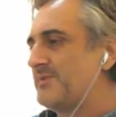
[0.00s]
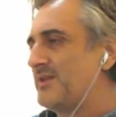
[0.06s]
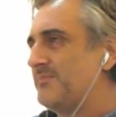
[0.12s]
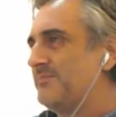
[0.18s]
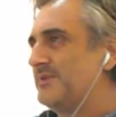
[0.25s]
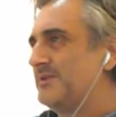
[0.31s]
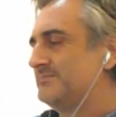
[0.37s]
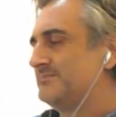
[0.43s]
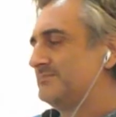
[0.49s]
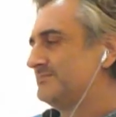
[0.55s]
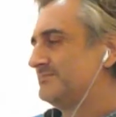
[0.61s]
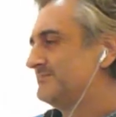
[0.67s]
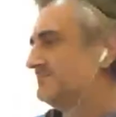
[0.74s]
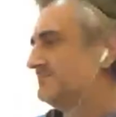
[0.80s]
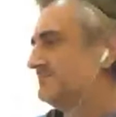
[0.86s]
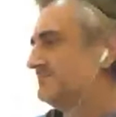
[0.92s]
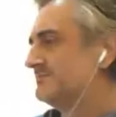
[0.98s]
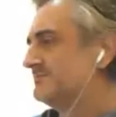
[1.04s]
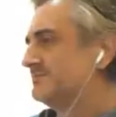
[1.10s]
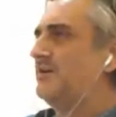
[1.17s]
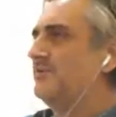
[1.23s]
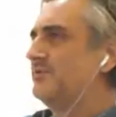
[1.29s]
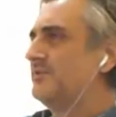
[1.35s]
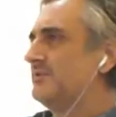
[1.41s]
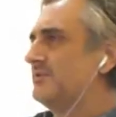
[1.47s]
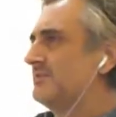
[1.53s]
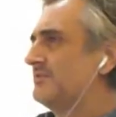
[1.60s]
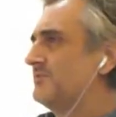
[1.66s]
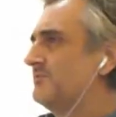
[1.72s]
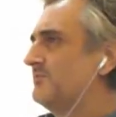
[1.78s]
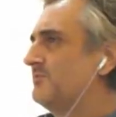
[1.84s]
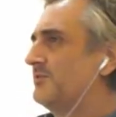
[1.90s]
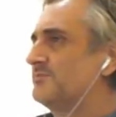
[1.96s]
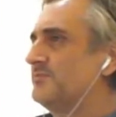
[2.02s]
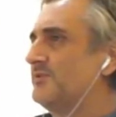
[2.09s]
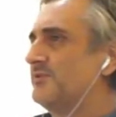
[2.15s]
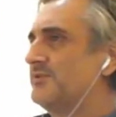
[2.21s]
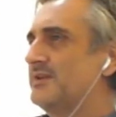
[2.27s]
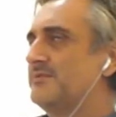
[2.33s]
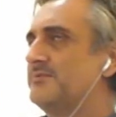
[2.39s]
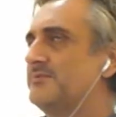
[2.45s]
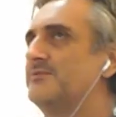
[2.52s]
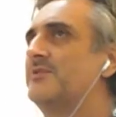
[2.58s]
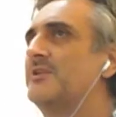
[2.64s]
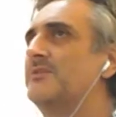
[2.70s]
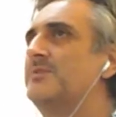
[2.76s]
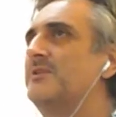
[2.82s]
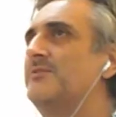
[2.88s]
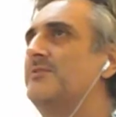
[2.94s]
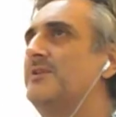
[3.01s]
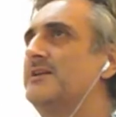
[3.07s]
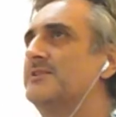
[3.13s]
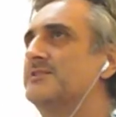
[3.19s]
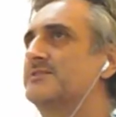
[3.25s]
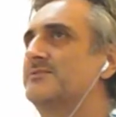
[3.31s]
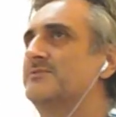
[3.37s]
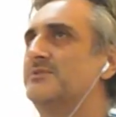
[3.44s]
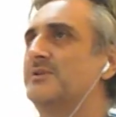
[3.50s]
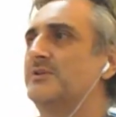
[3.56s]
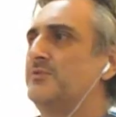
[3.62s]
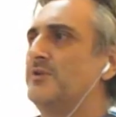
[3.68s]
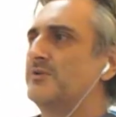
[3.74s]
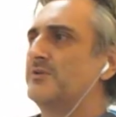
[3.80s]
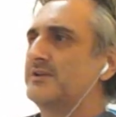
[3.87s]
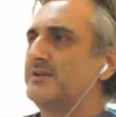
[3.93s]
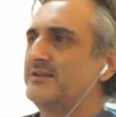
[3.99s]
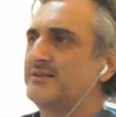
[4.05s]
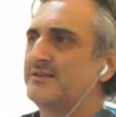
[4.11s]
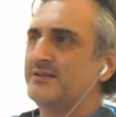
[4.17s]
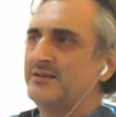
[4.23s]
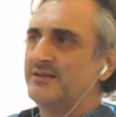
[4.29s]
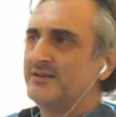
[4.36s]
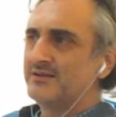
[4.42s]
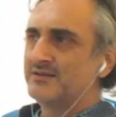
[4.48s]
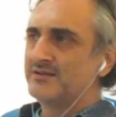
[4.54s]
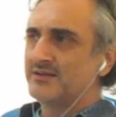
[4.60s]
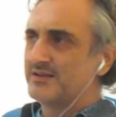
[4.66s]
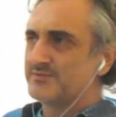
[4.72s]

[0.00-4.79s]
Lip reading: remember how the two-port model for amplifiers were working,